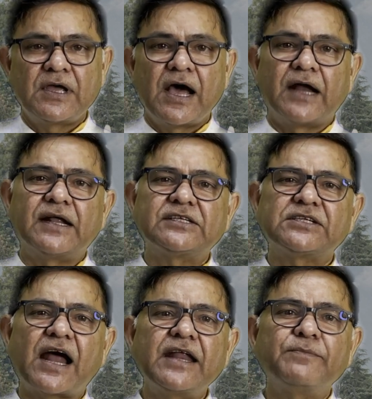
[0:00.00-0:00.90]

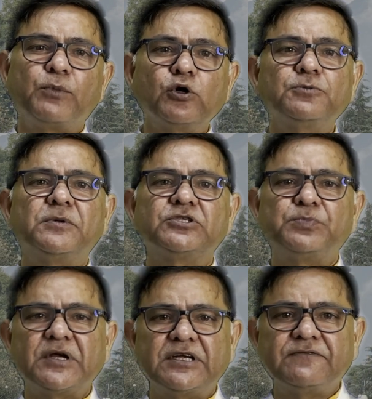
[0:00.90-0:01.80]
Understanding both
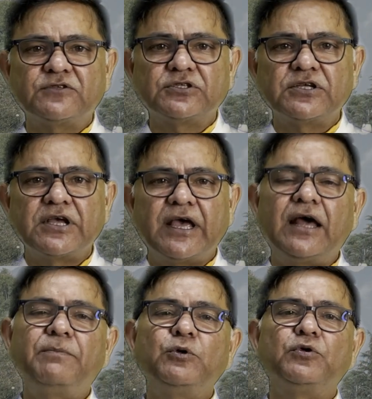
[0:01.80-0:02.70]
perspectives
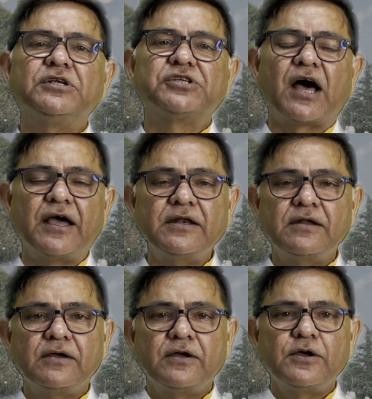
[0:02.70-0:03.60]
help you design
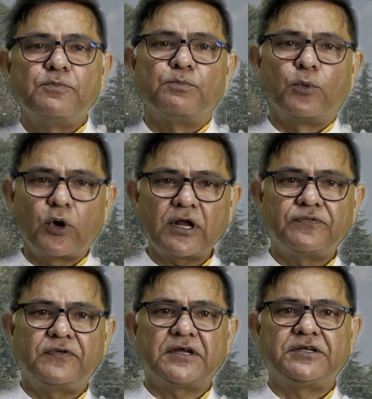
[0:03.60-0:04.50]
more
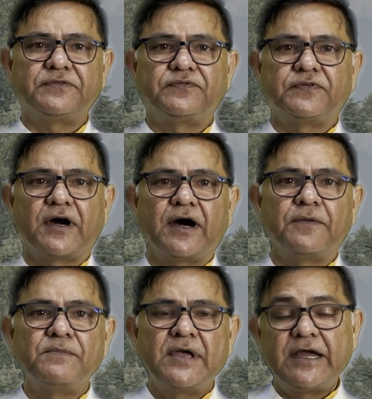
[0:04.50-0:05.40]
effective
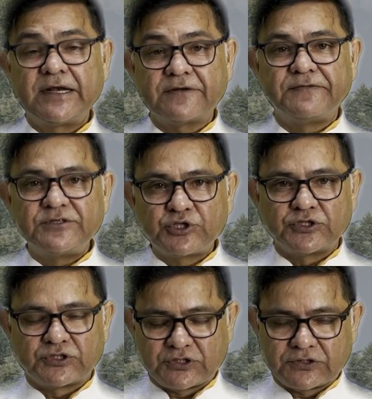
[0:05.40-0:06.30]

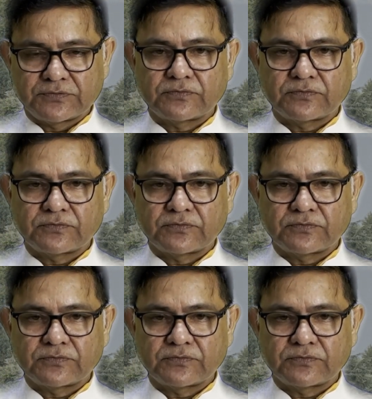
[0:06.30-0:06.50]
interventions,